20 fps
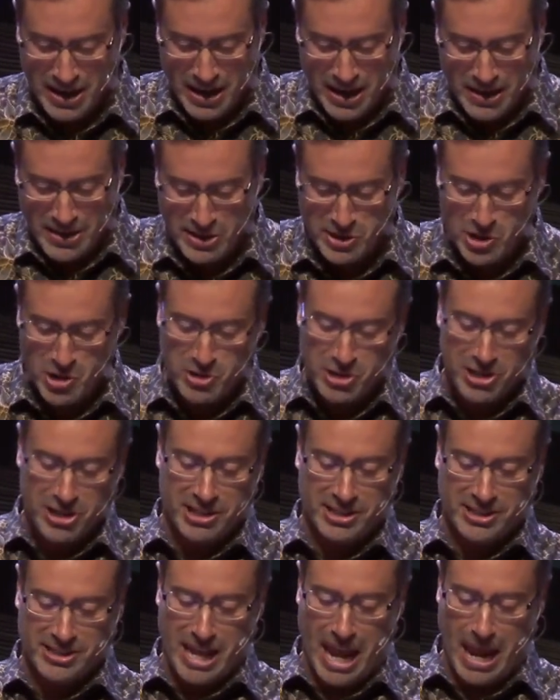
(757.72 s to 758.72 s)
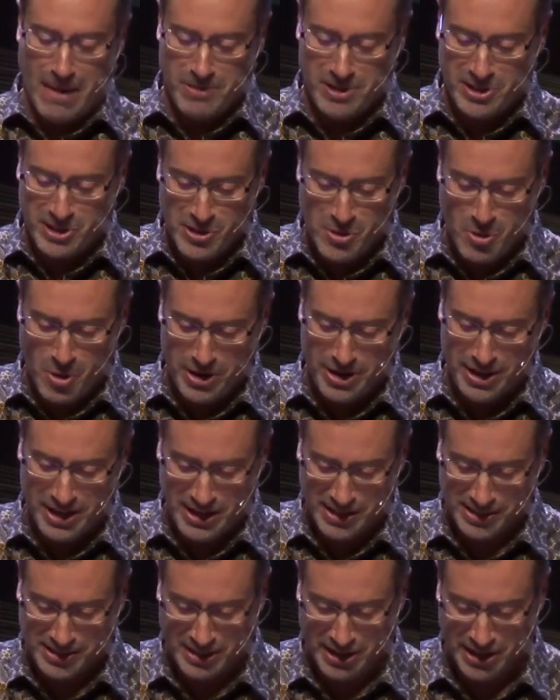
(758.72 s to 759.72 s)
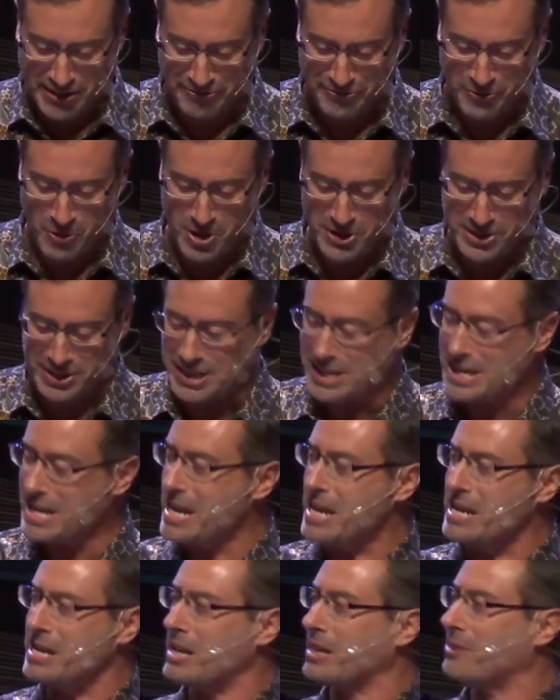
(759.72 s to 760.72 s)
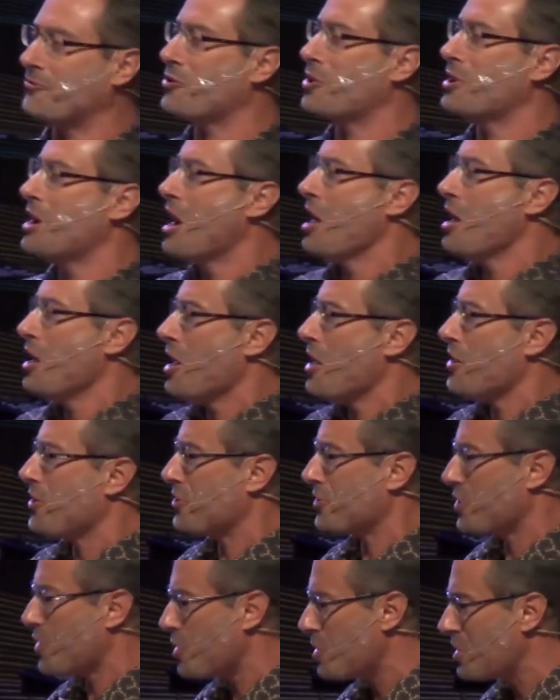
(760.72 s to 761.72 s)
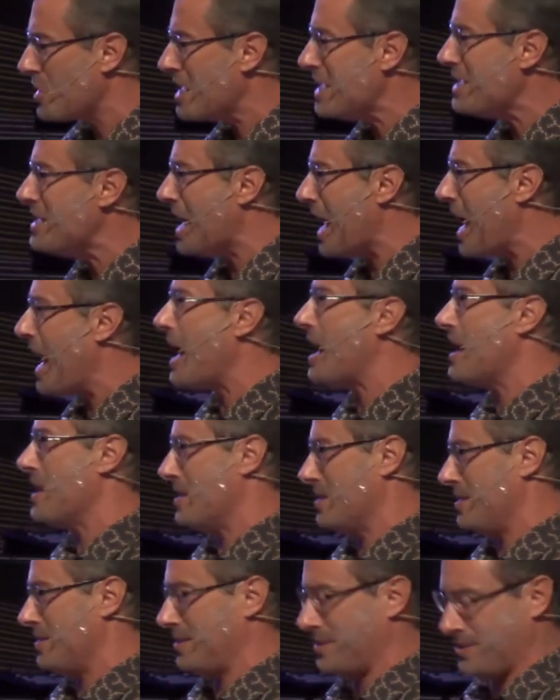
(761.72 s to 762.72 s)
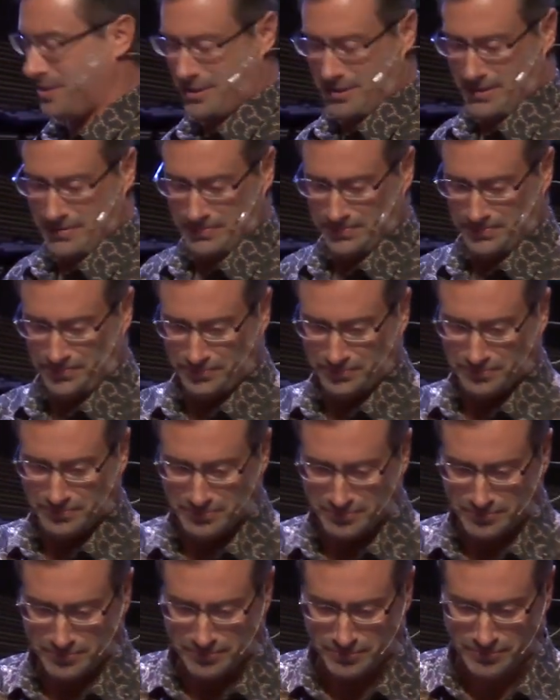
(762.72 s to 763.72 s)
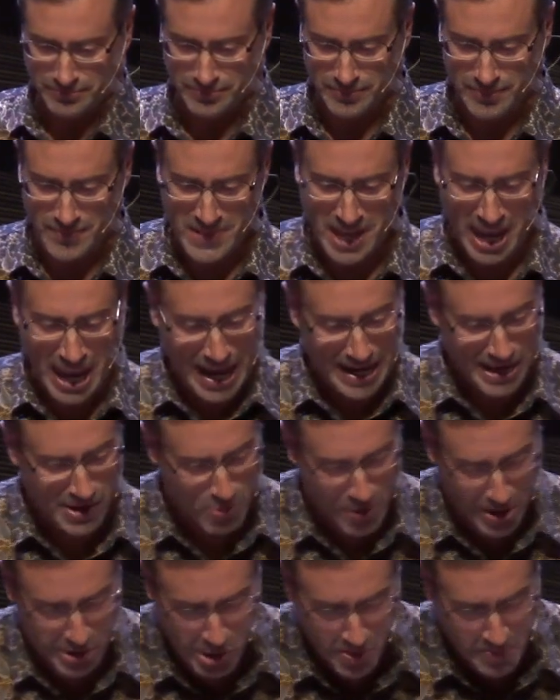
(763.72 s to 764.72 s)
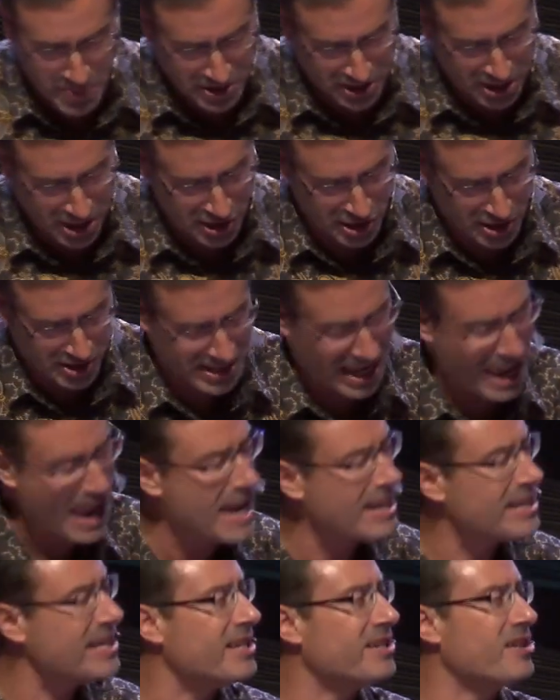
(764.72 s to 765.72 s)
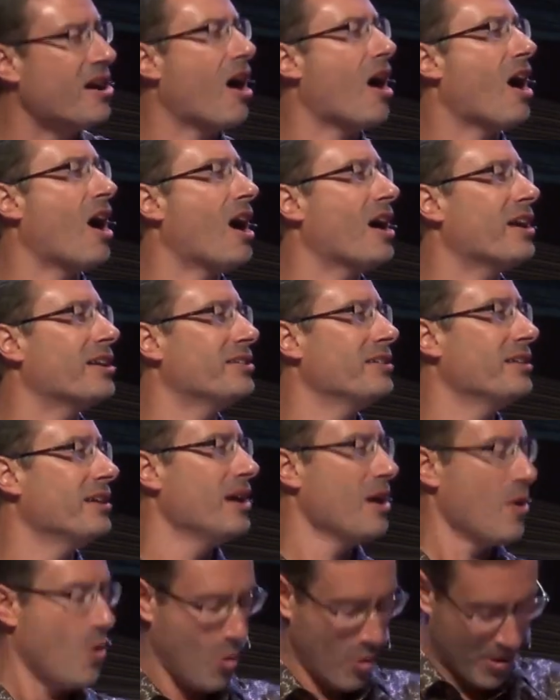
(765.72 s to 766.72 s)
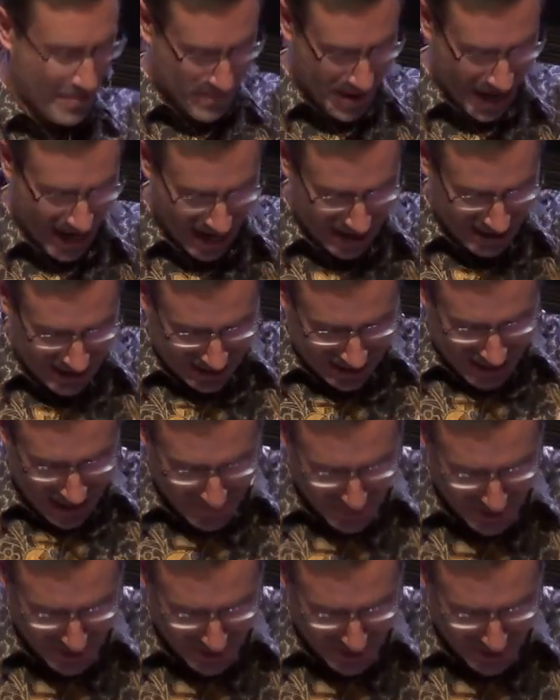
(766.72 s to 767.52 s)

that you should establish an ordinance and enforce an edict for 30 days. Anyone who petitions any god or man except